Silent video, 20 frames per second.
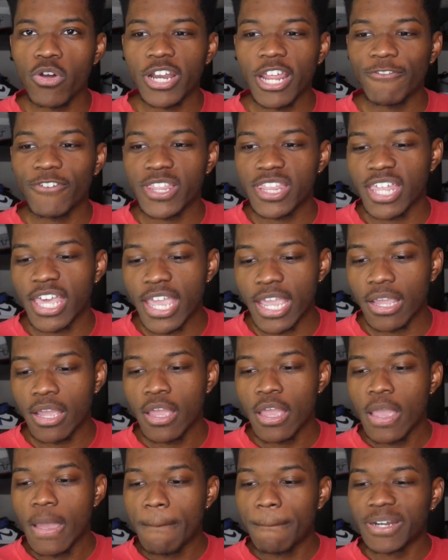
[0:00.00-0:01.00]
and everything,
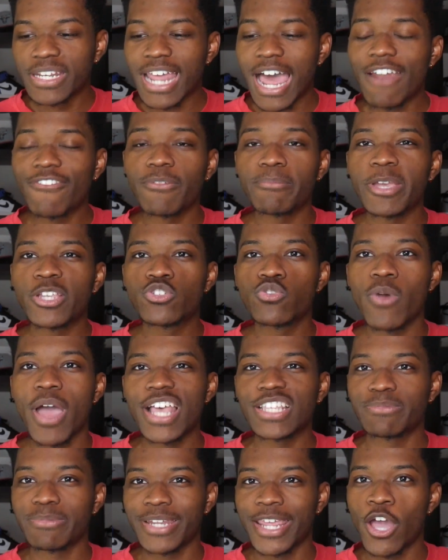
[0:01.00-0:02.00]
but Donovan Mitchell
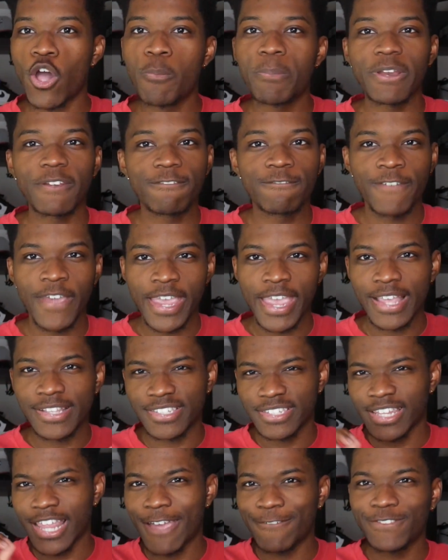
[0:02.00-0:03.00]
has been helping
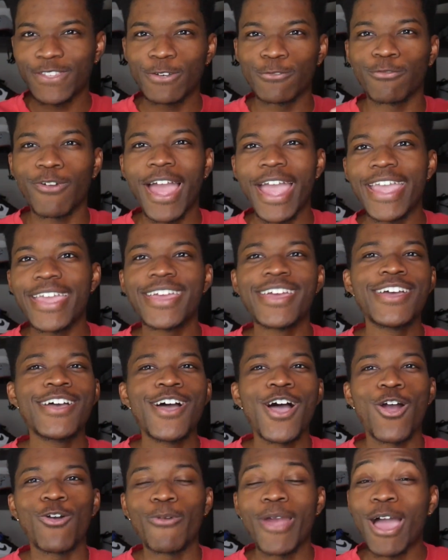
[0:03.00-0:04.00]
fans left and right
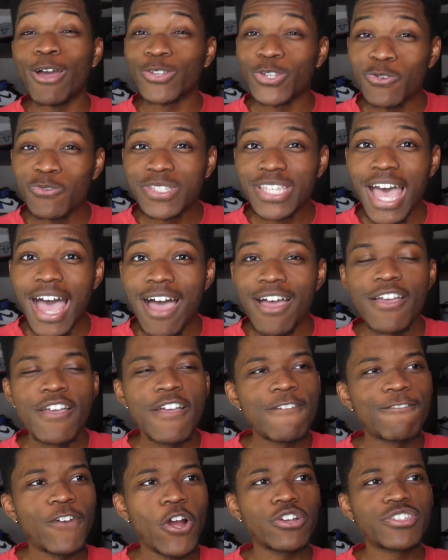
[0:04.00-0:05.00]
around Utah.
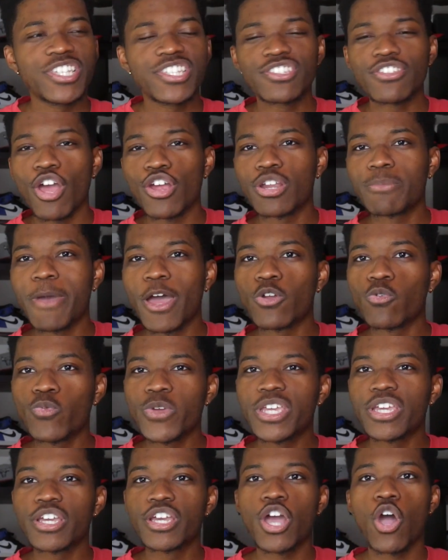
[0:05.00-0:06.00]
First, it started about a
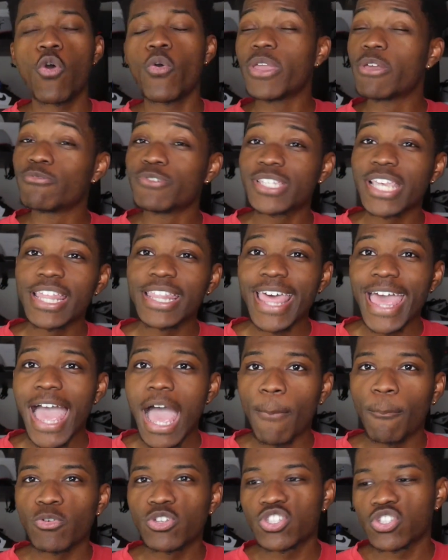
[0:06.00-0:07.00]
week ago. He was in the
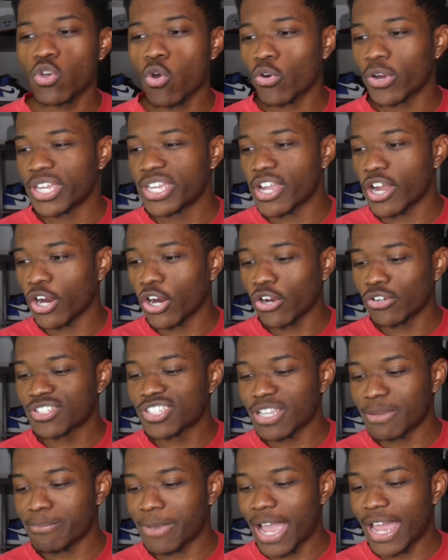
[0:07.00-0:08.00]
Apple store. He heard
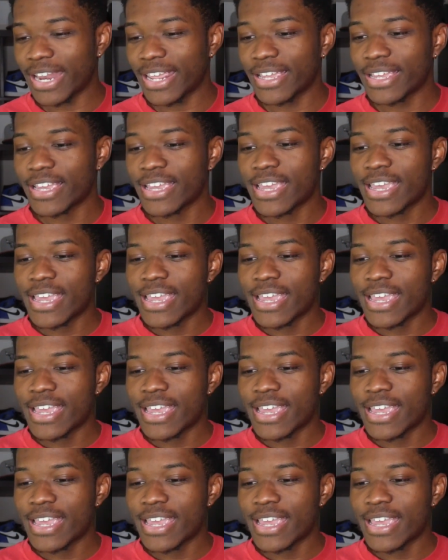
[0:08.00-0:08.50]
somebody